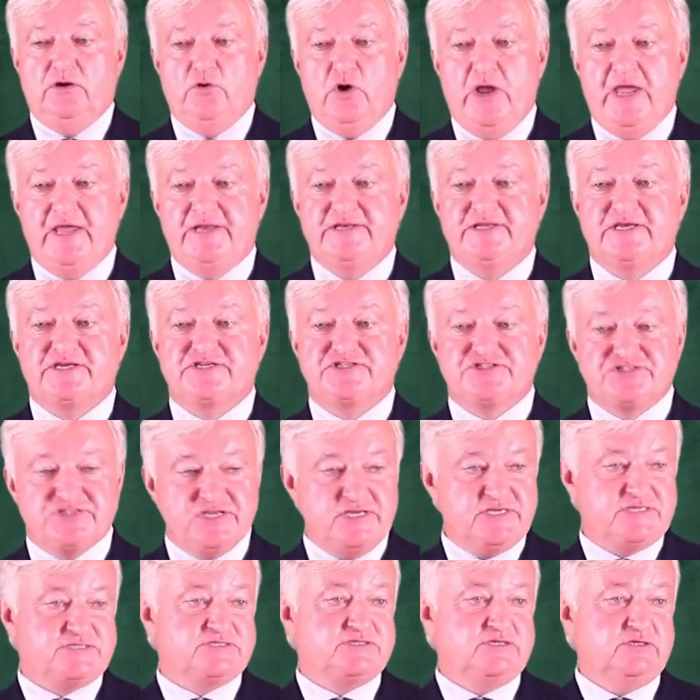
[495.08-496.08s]

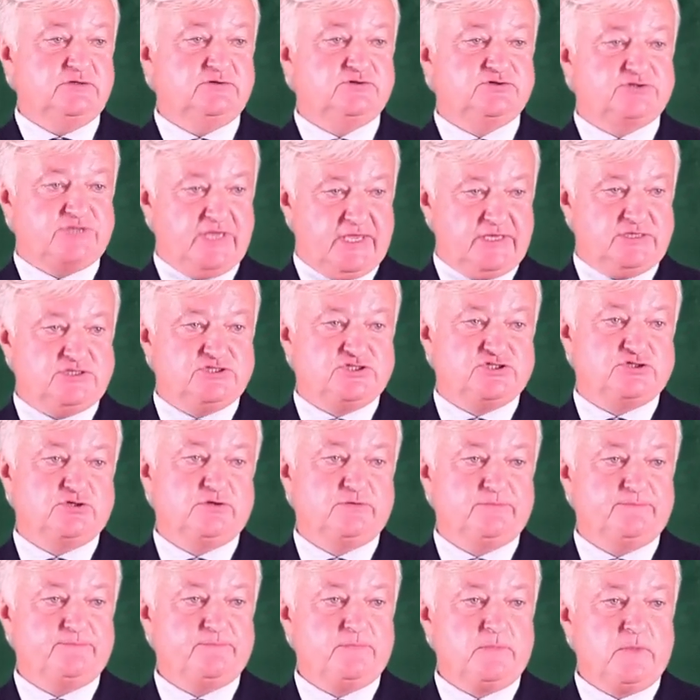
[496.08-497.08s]
existing
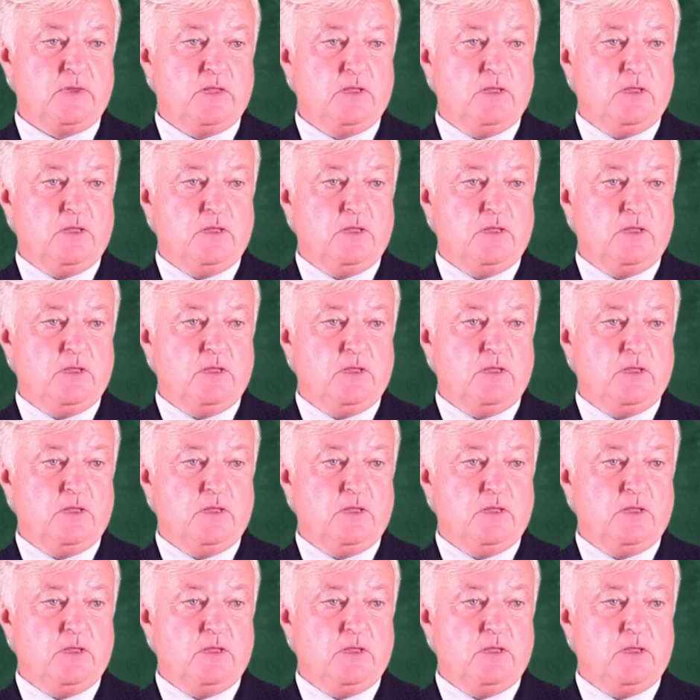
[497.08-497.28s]
tension